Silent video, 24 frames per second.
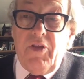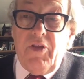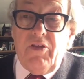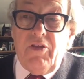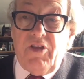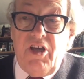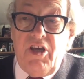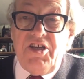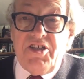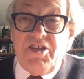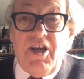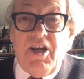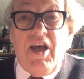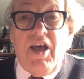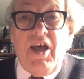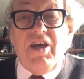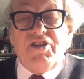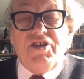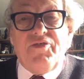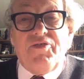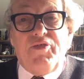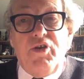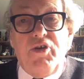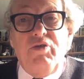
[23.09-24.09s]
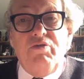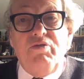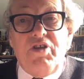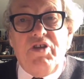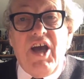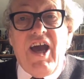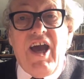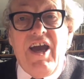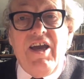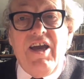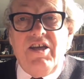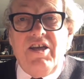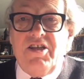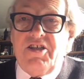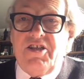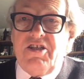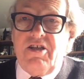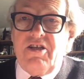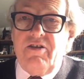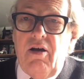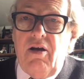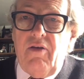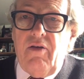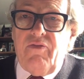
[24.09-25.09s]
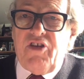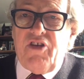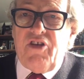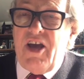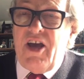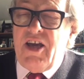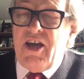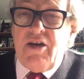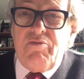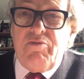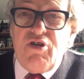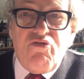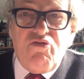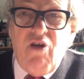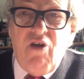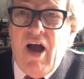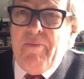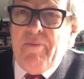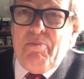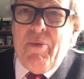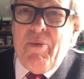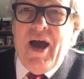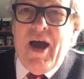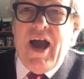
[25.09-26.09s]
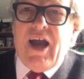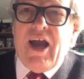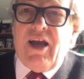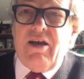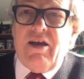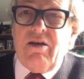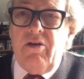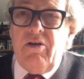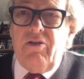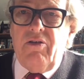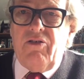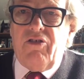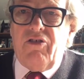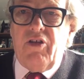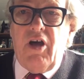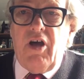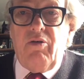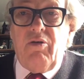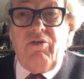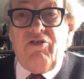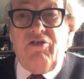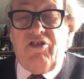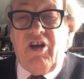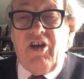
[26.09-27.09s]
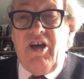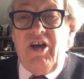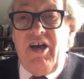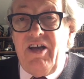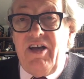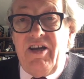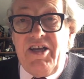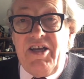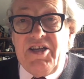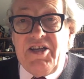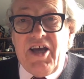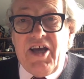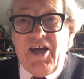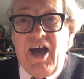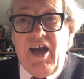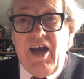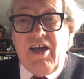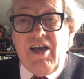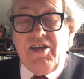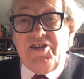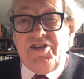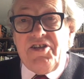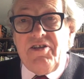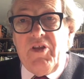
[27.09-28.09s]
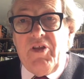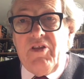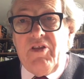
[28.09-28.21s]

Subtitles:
These last few days have taken me right back to those early days,